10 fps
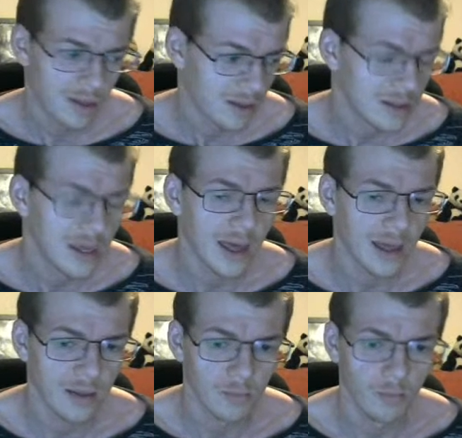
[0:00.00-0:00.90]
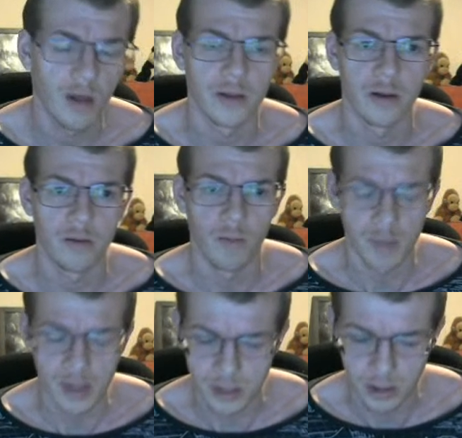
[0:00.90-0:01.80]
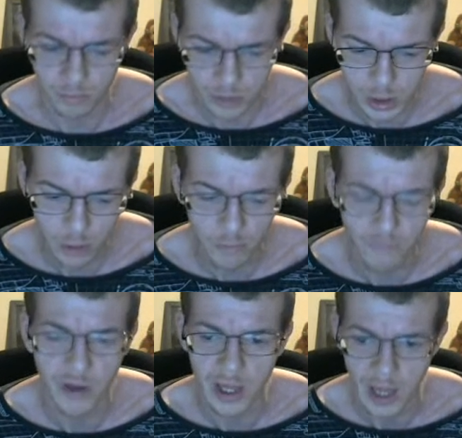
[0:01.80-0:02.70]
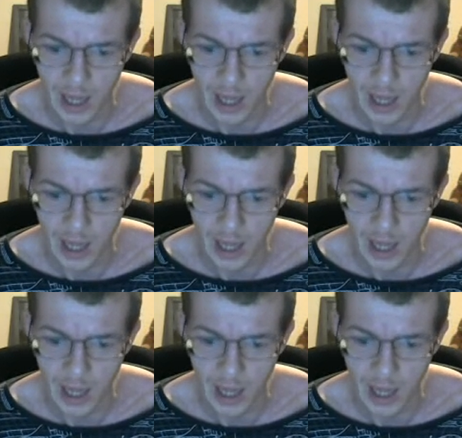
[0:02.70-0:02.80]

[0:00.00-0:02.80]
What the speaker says: Yeah, well, I know. I mean, Juve,